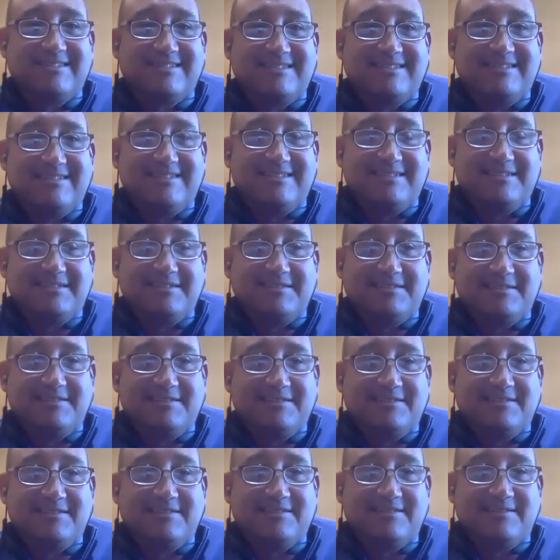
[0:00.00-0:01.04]

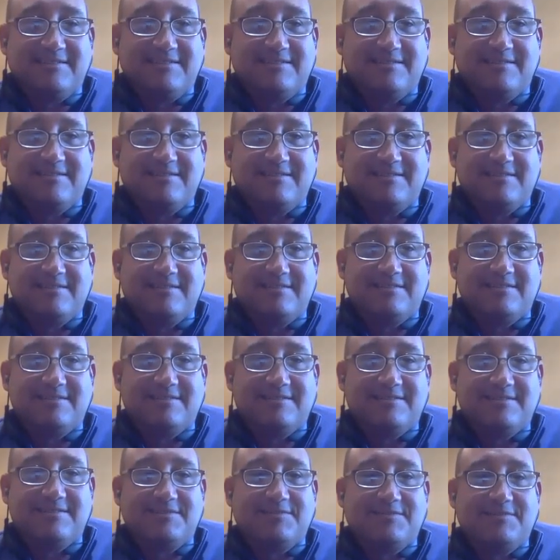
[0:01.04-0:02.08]

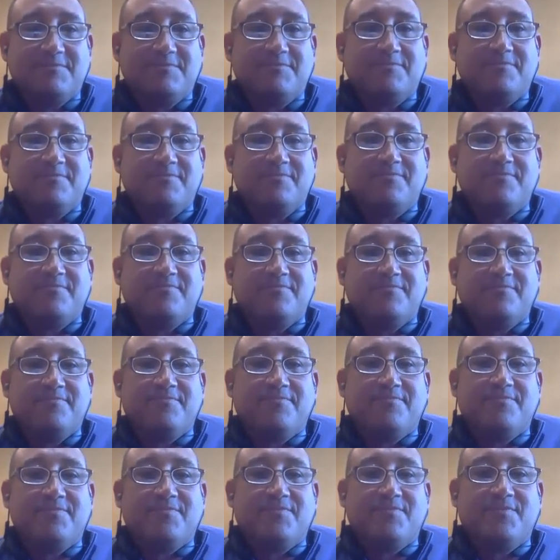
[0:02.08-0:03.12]

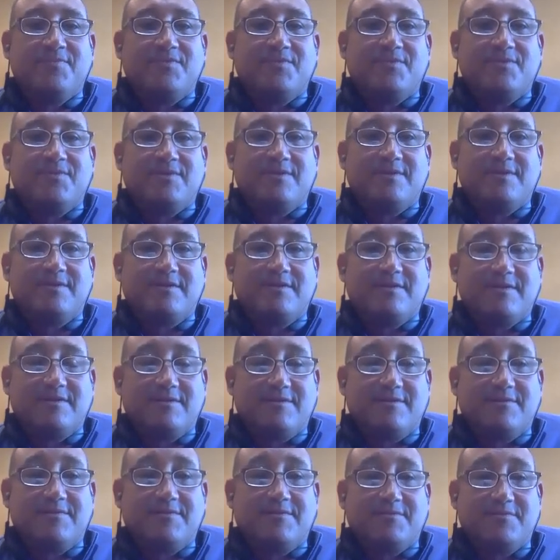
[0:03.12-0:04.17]

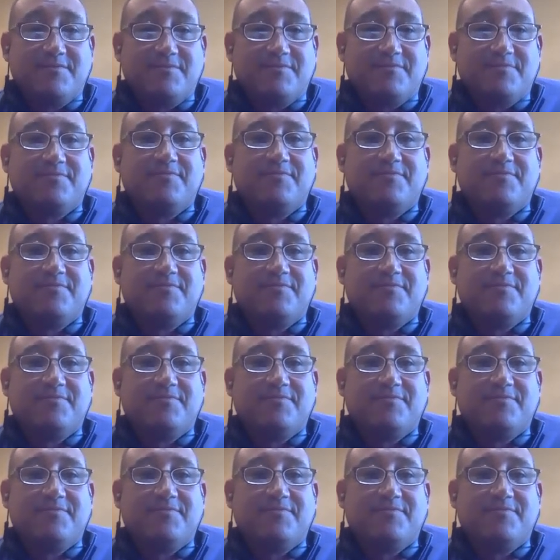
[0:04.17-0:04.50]
(not speaking)